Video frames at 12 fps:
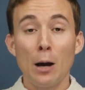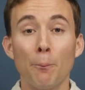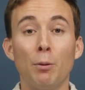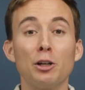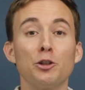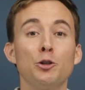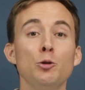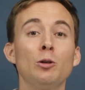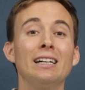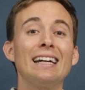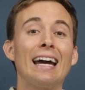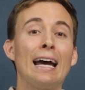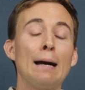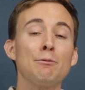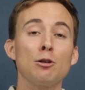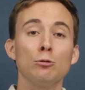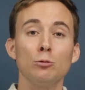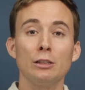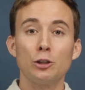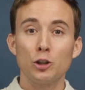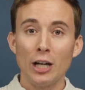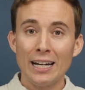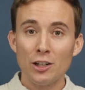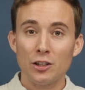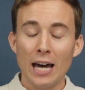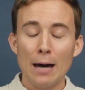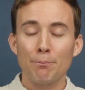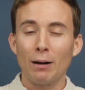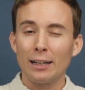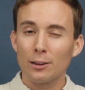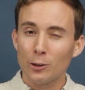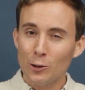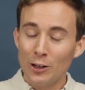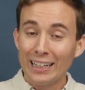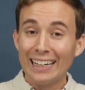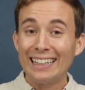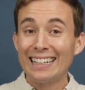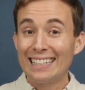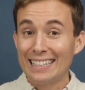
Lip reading: But you can absolutely change that by learning in a